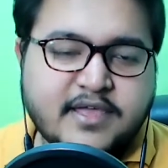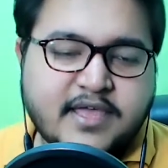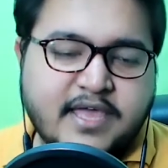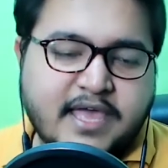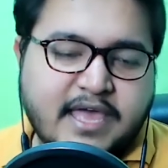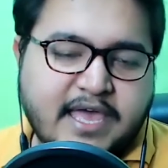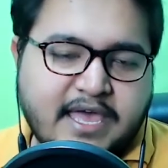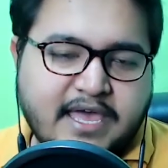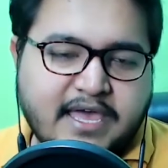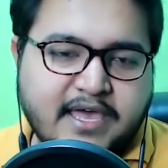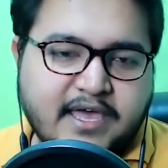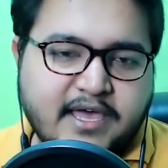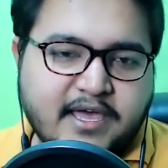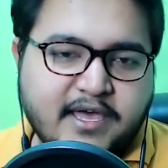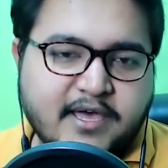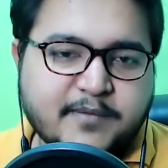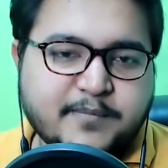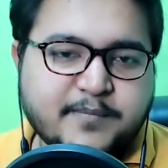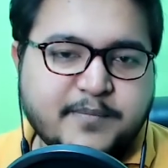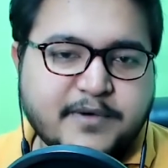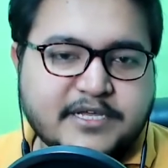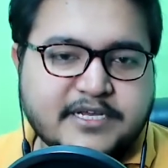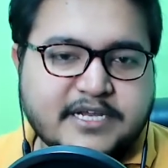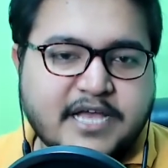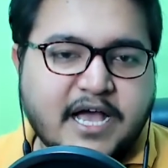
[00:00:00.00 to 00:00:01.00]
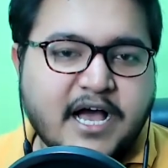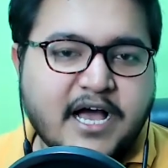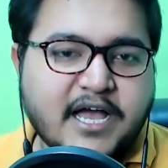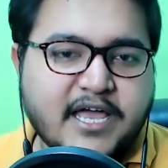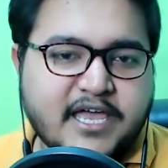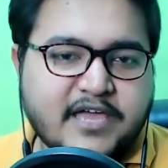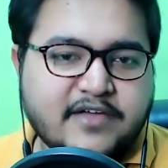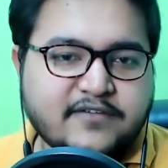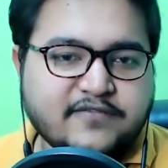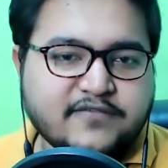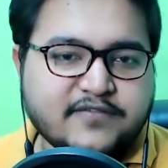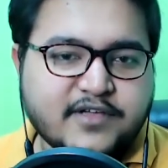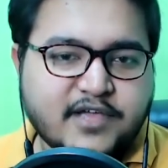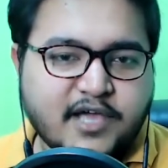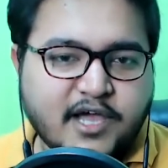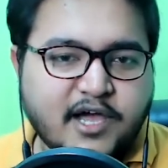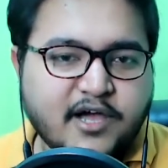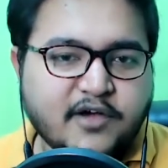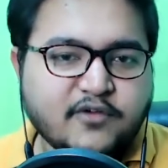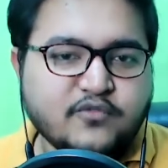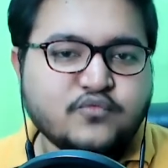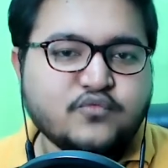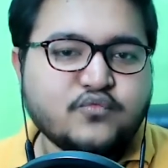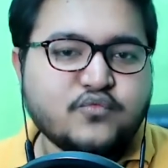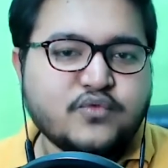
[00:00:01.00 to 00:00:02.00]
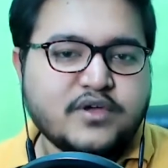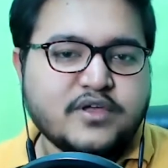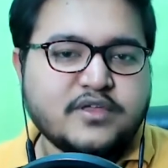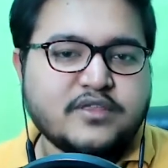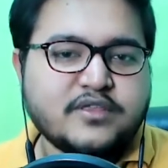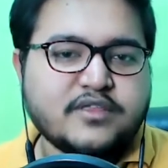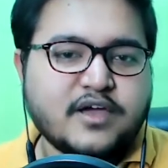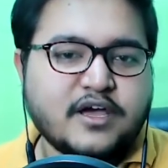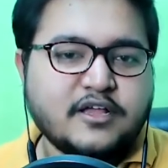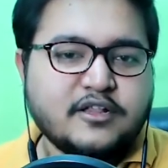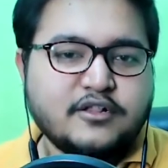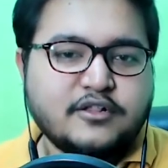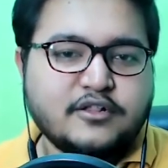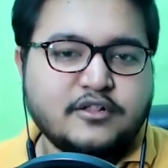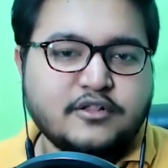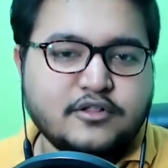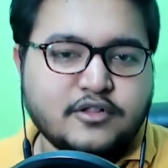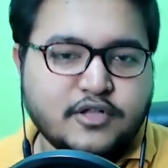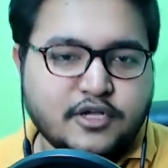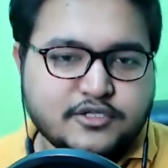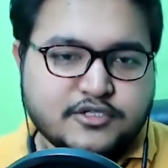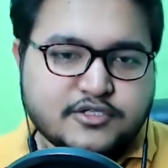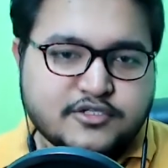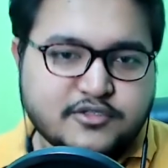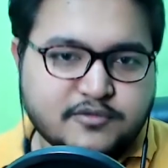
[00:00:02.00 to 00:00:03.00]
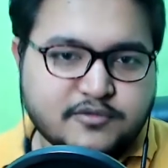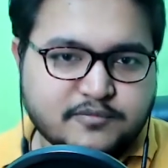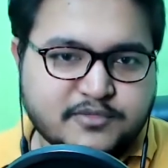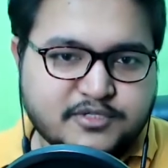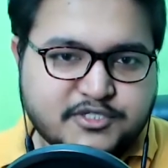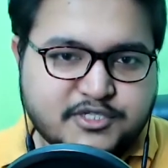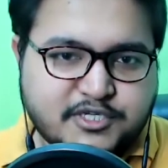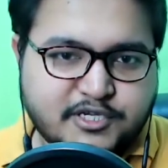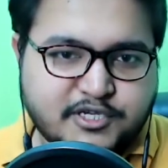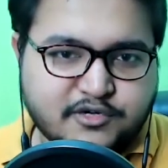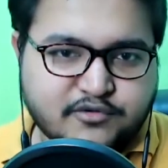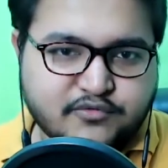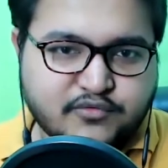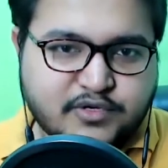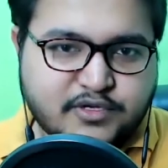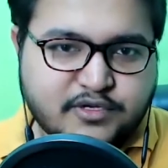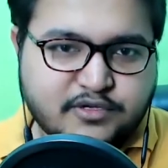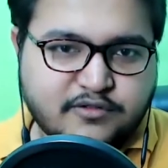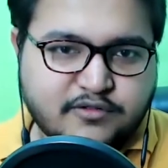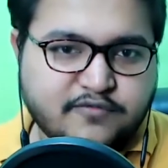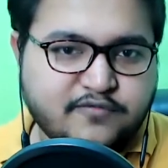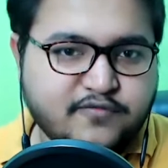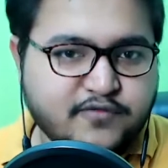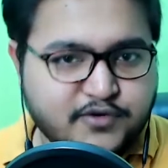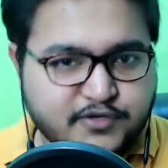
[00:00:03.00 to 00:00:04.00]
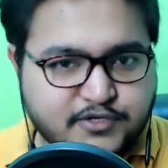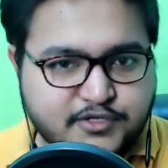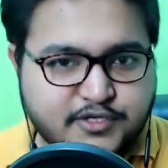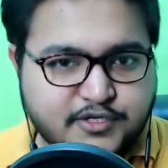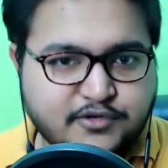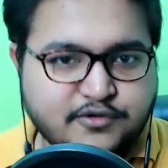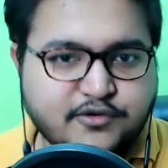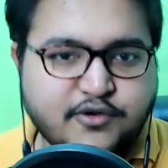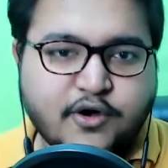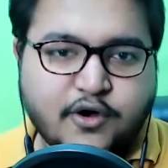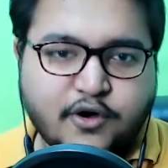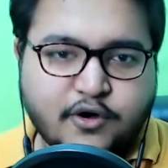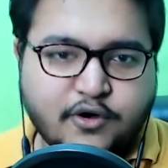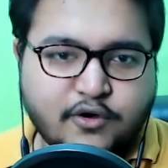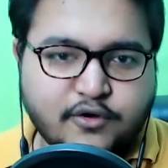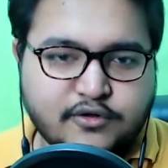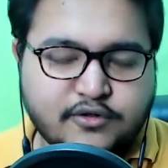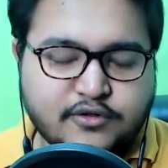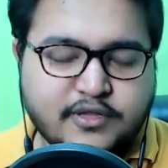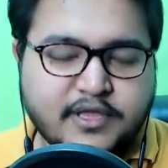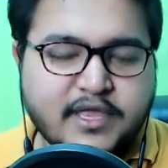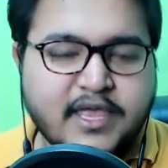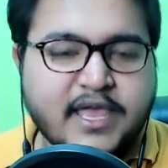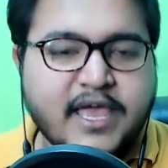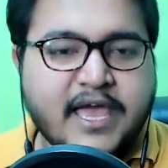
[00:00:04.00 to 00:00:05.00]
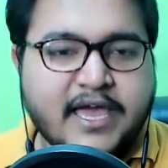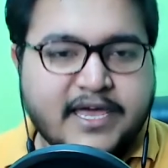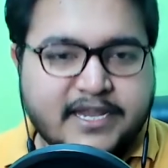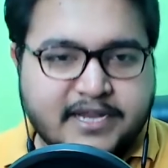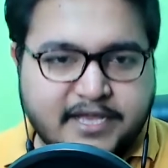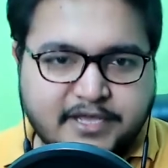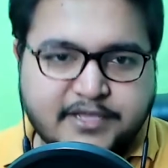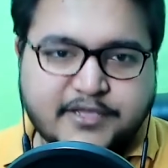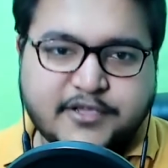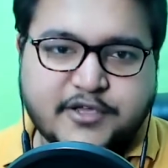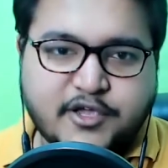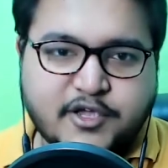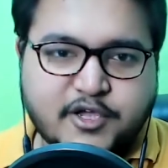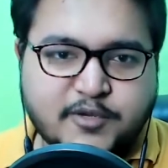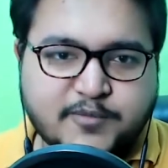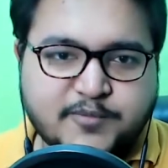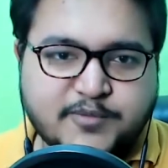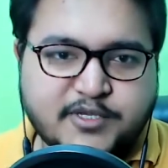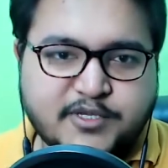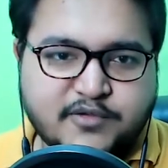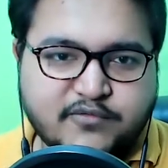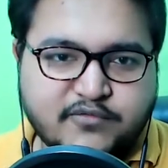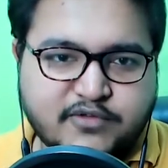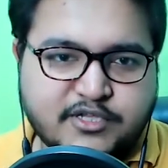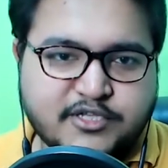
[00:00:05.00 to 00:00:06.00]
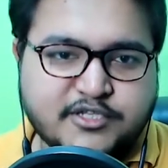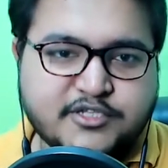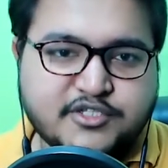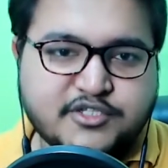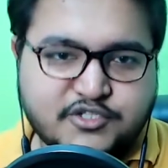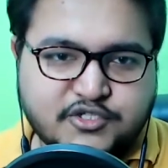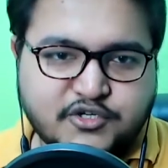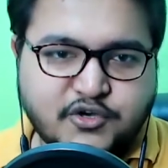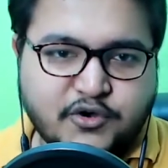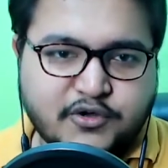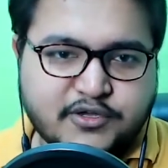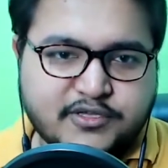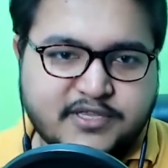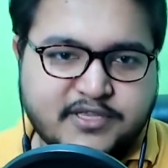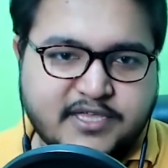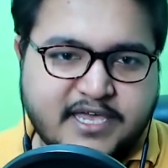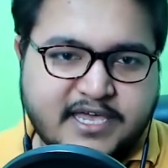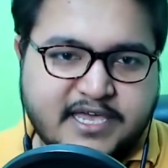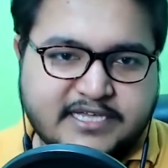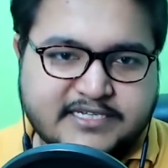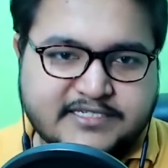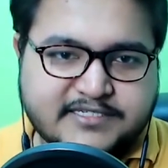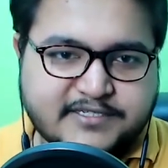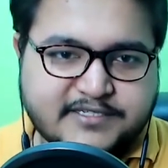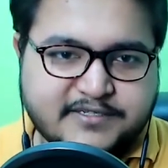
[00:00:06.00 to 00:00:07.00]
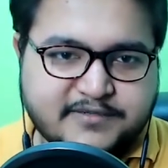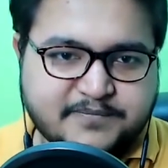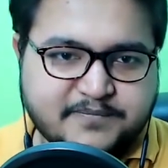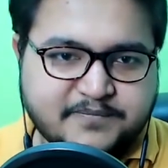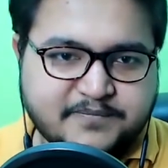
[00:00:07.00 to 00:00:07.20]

but I have come with a lots of material for you all, and I hope you will enjoy that.